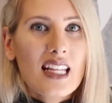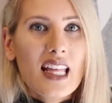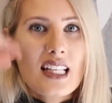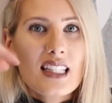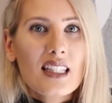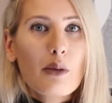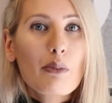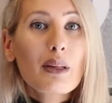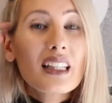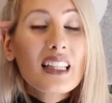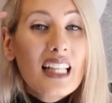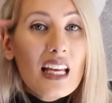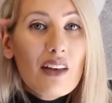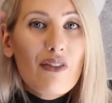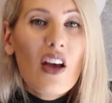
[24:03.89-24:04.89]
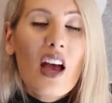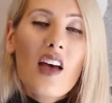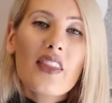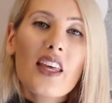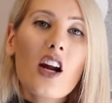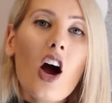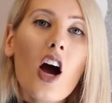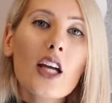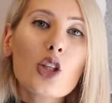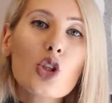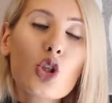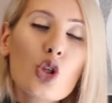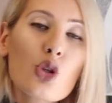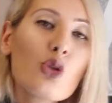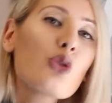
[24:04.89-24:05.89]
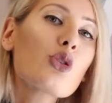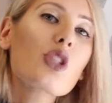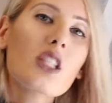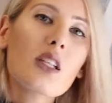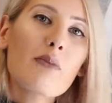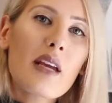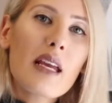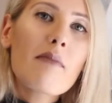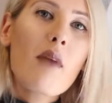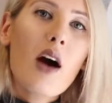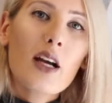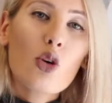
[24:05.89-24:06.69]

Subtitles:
That's the belief that I choose to be my